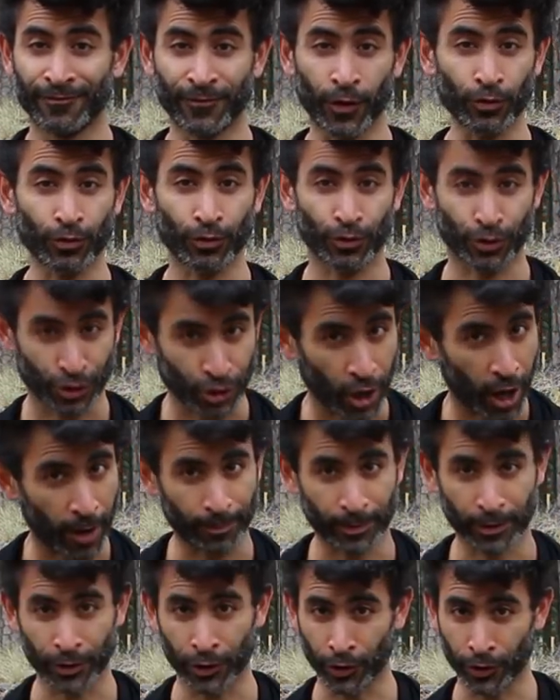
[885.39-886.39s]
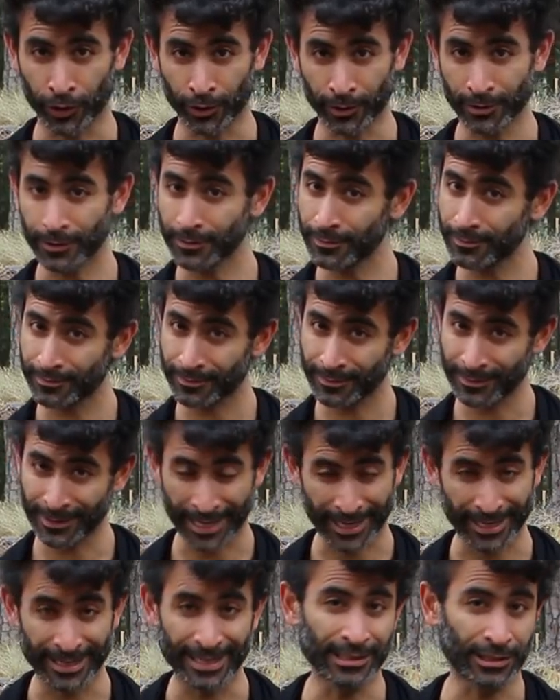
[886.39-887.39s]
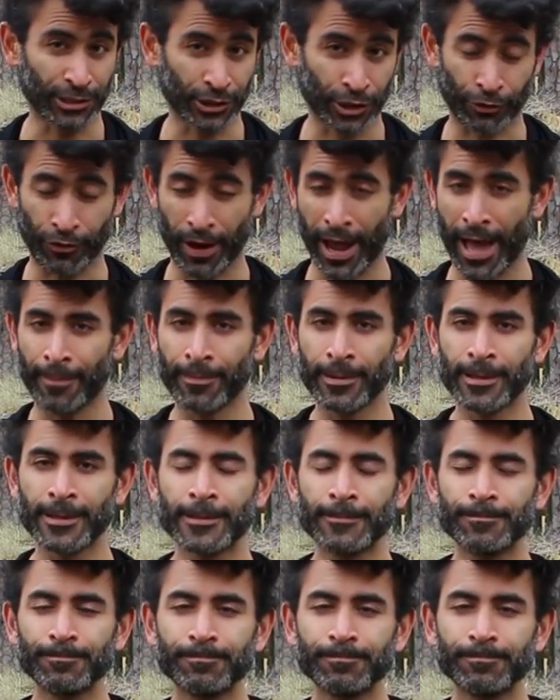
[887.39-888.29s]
photoshopped girl like an Instagram,